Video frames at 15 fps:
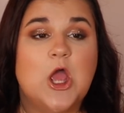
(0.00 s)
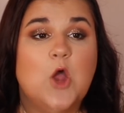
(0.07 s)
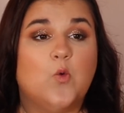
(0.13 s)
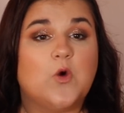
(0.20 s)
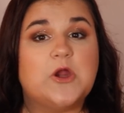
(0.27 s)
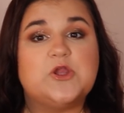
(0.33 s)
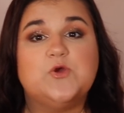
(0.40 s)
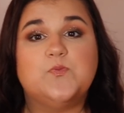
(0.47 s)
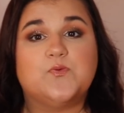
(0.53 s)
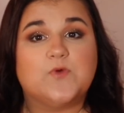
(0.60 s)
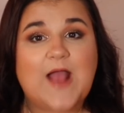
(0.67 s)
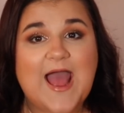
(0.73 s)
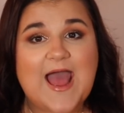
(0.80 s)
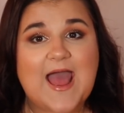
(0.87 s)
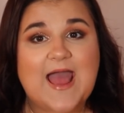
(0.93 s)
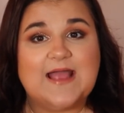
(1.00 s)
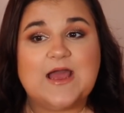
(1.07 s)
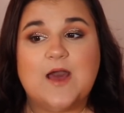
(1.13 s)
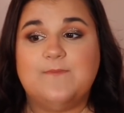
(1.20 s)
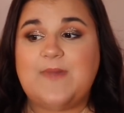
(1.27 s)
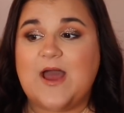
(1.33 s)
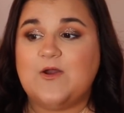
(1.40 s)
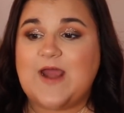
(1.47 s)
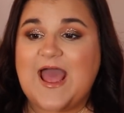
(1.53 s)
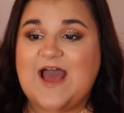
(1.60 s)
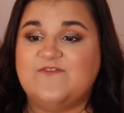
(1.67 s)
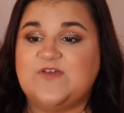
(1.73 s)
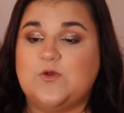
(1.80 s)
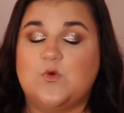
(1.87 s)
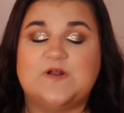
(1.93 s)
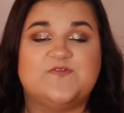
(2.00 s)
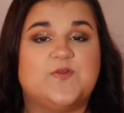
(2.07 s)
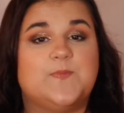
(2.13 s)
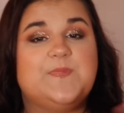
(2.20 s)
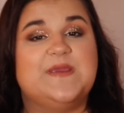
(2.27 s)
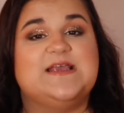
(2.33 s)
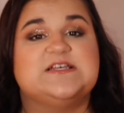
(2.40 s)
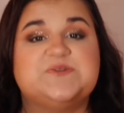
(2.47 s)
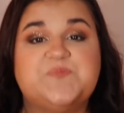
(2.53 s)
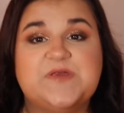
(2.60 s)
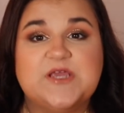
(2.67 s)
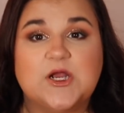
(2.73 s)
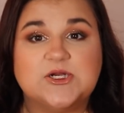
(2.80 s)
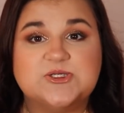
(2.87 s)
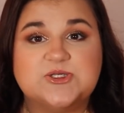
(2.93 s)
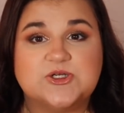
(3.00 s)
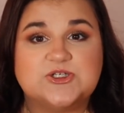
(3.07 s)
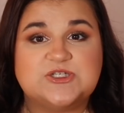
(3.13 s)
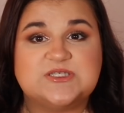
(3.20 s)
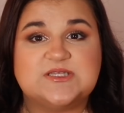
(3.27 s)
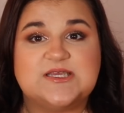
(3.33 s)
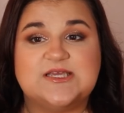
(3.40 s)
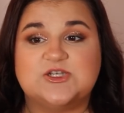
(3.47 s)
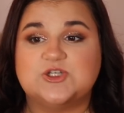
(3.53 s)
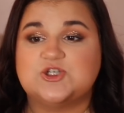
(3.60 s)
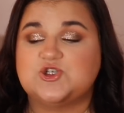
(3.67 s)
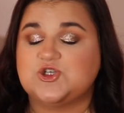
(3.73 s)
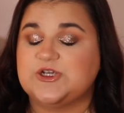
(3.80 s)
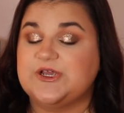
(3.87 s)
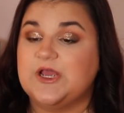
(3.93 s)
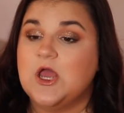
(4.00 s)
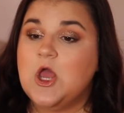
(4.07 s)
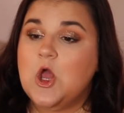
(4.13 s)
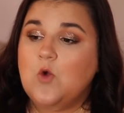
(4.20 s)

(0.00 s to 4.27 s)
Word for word: where you brag about having one of the biggest PR searches in the industry,